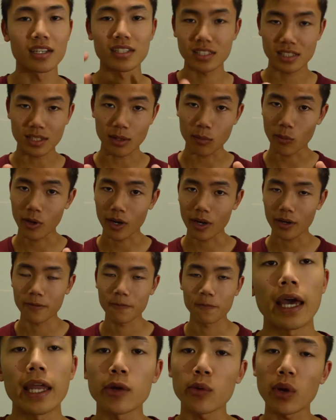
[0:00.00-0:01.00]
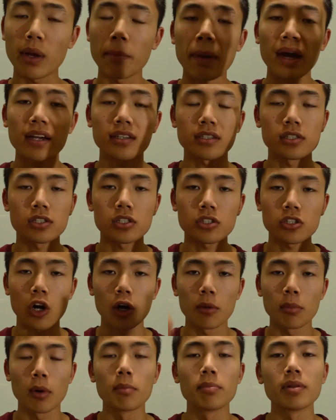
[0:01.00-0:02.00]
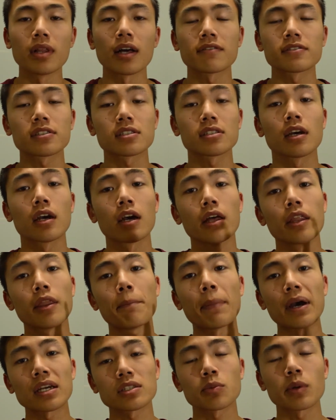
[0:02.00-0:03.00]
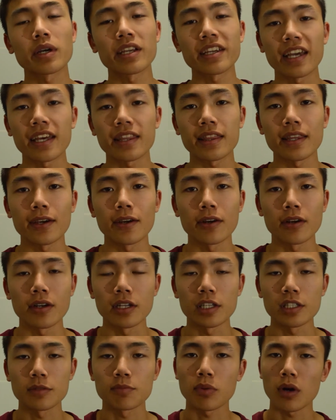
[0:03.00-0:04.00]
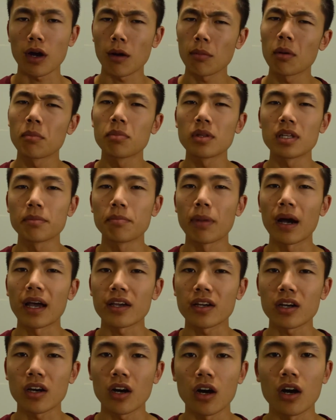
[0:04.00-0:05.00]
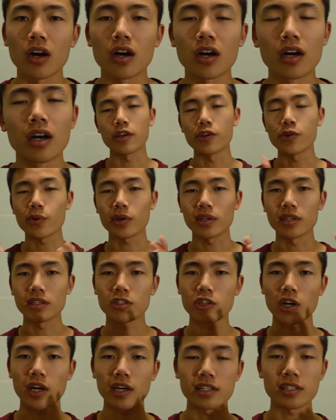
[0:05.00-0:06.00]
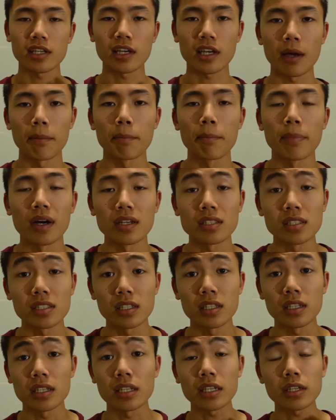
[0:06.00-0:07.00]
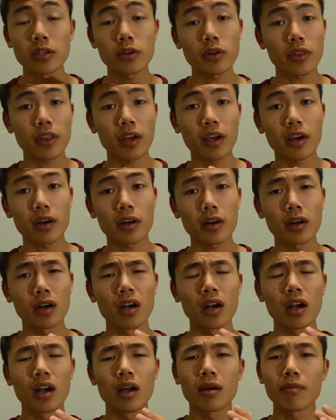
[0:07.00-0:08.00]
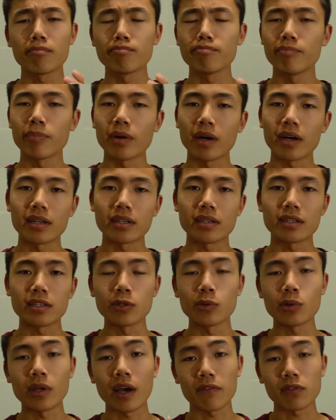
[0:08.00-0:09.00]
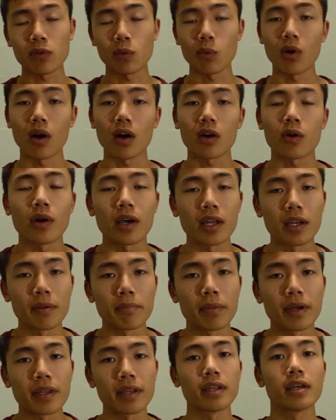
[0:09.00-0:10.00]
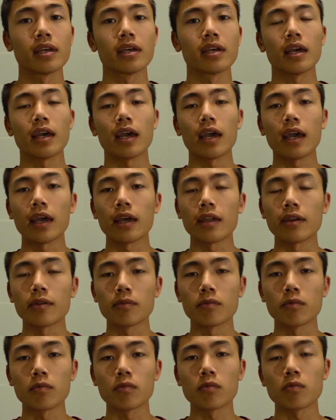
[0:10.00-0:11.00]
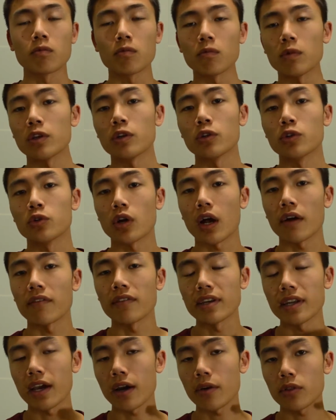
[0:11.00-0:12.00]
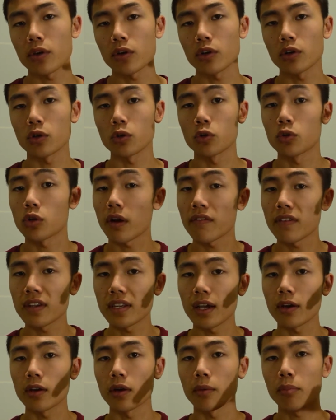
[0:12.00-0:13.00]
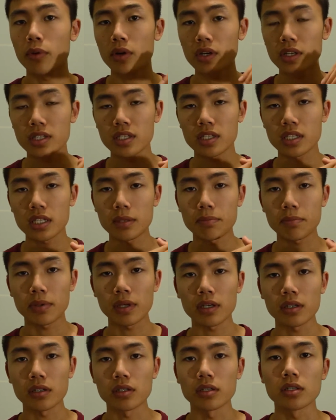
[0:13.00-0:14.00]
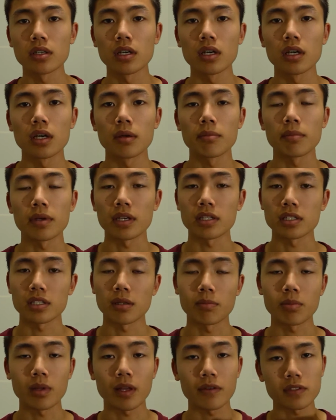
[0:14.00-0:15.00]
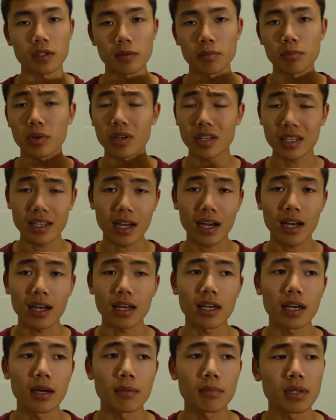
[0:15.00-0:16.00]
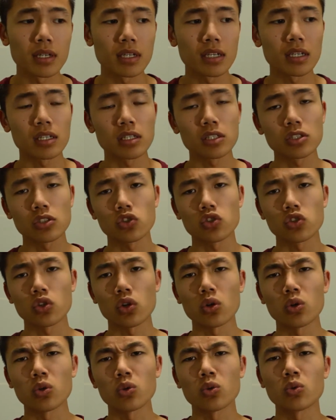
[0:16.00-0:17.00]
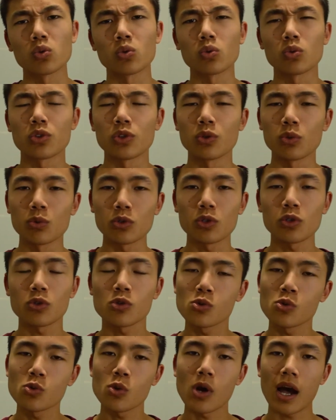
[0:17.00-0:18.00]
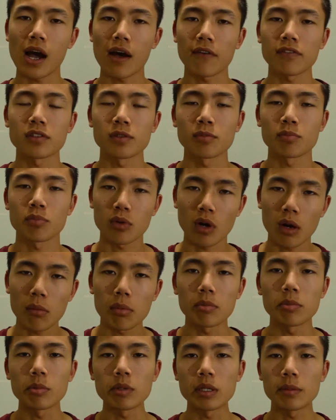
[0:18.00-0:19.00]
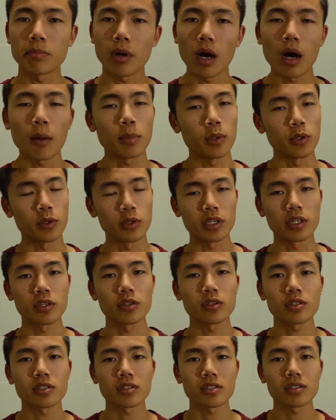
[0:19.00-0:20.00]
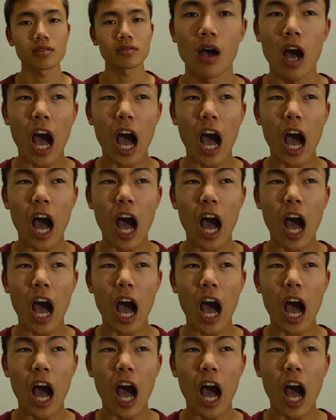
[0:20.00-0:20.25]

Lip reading: somewhere. Anyway, back to Scarborough Bluffs. The best way to get there is probably by car. You can try to take a bus near there, but you'd have to walk quite a bit. And when you're driving down there, you're driving down a pretty steep hill because the bluffs are pretty high up. So you do have to probably pop your ears.